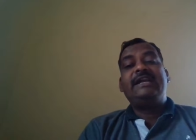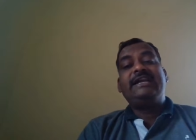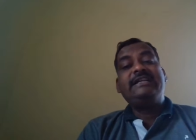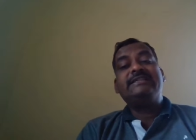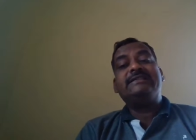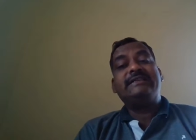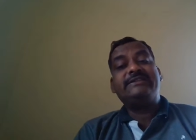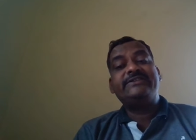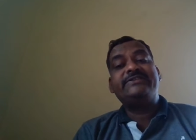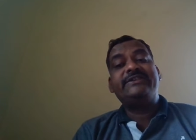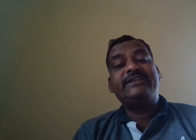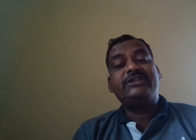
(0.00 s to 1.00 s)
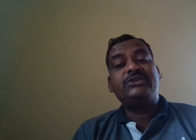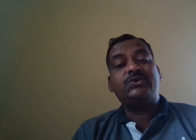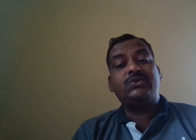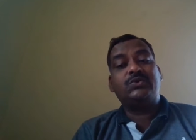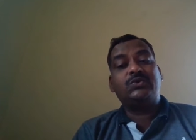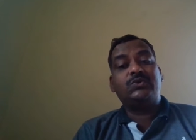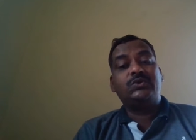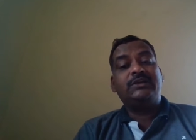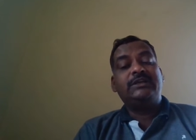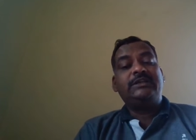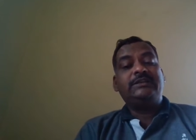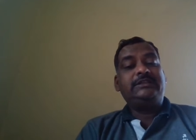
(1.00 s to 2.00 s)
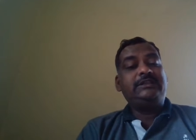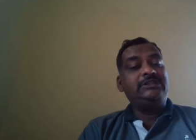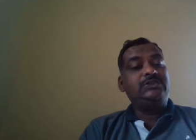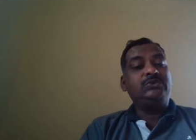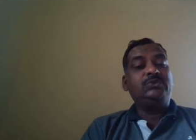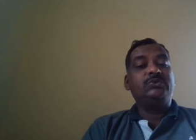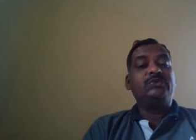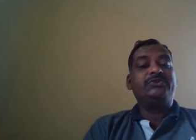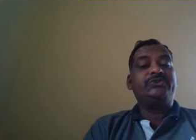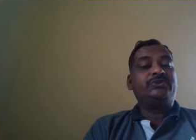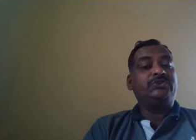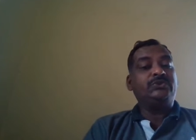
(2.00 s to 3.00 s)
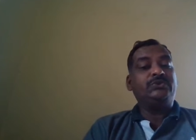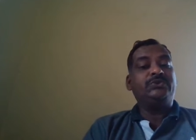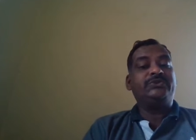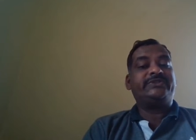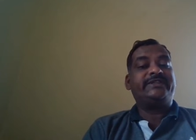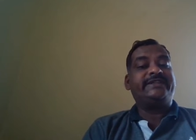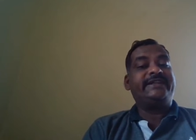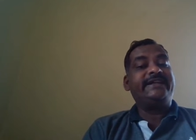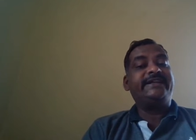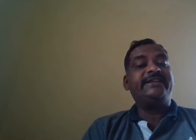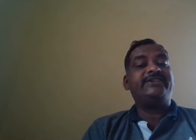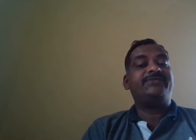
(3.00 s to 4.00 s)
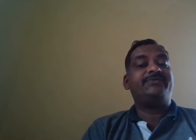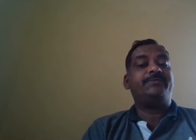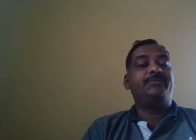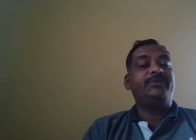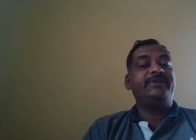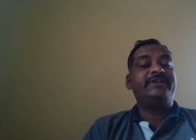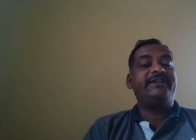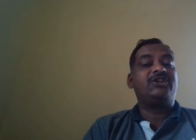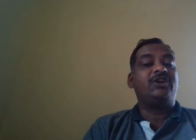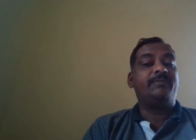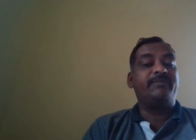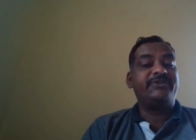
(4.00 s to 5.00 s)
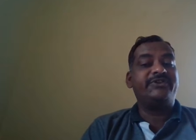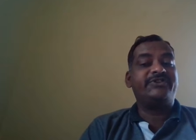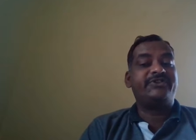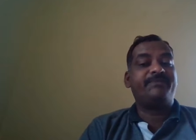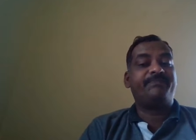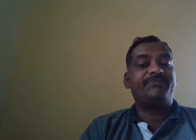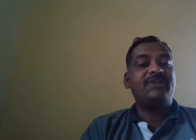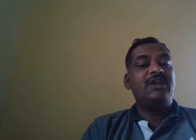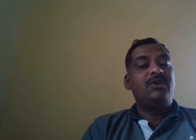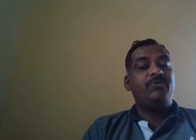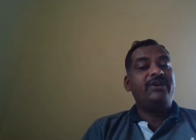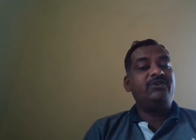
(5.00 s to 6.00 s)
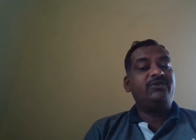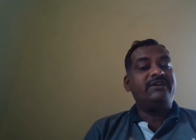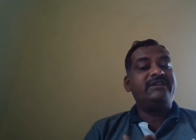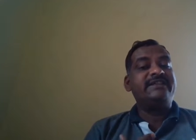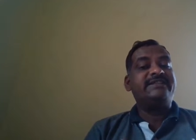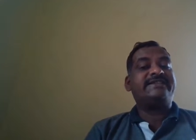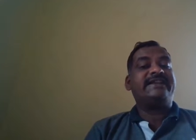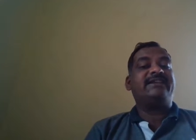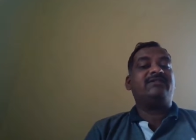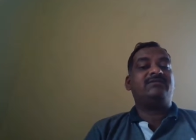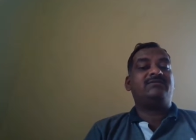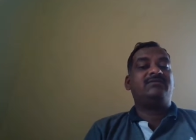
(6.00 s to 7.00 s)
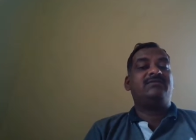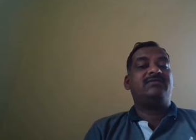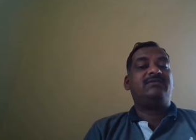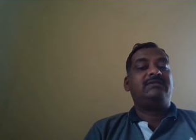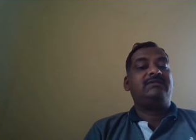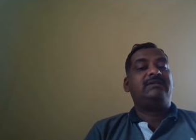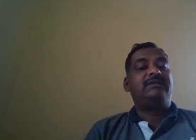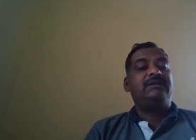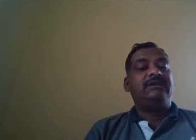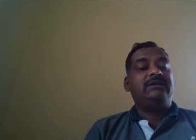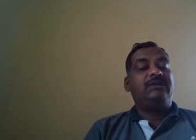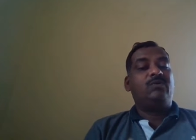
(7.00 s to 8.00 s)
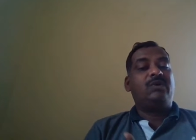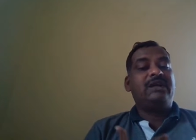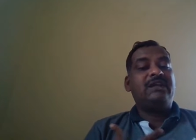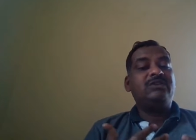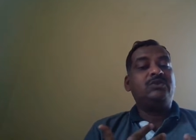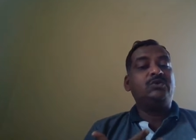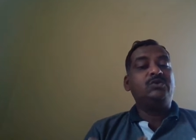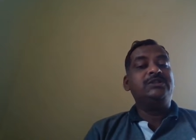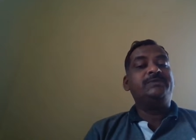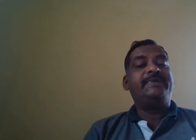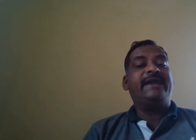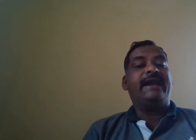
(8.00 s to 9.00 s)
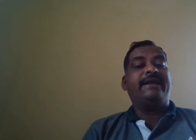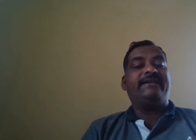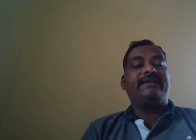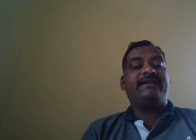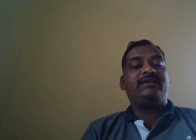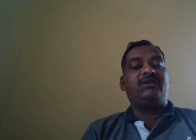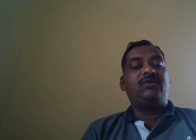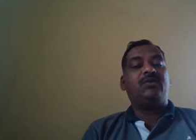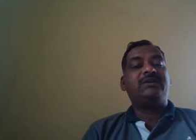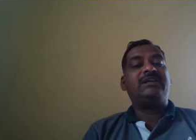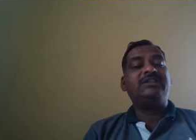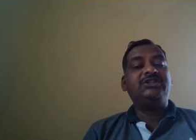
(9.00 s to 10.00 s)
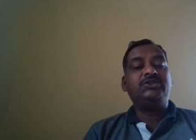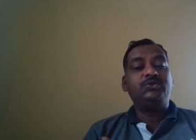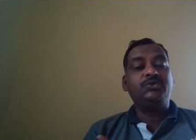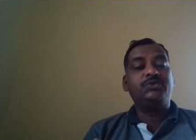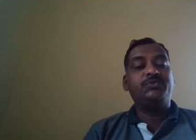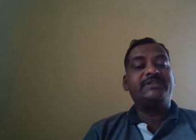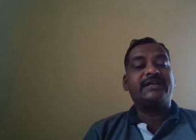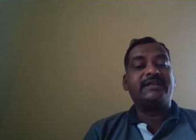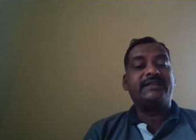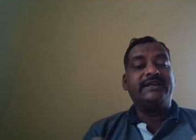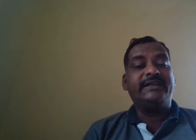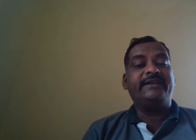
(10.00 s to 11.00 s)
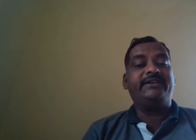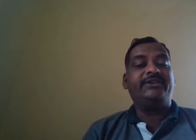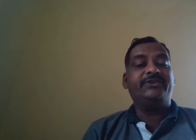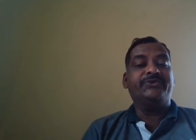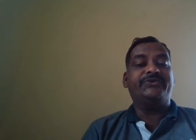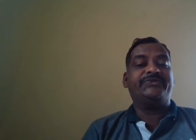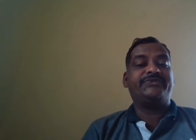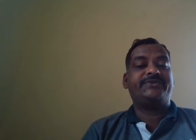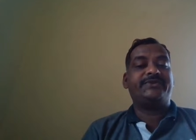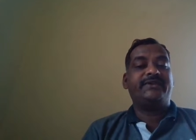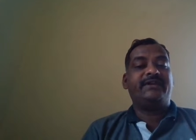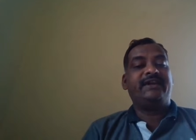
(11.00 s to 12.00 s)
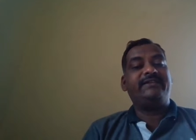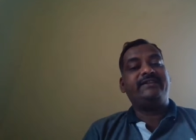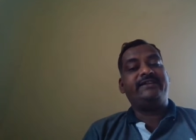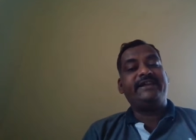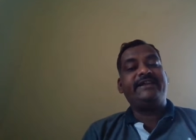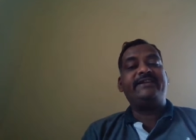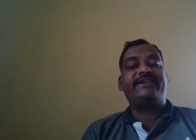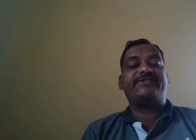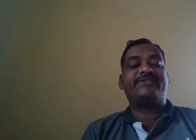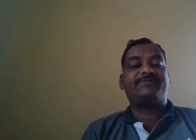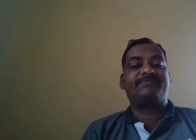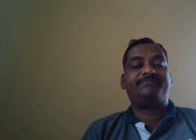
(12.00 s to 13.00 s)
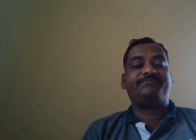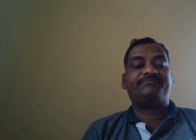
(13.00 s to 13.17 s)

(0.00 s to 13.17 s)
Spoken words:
it is necessary to know these rules, tools, and techniques of the poetic composition. We have to understand what are the rules behind that, what are the tools which are there used, and the techniques.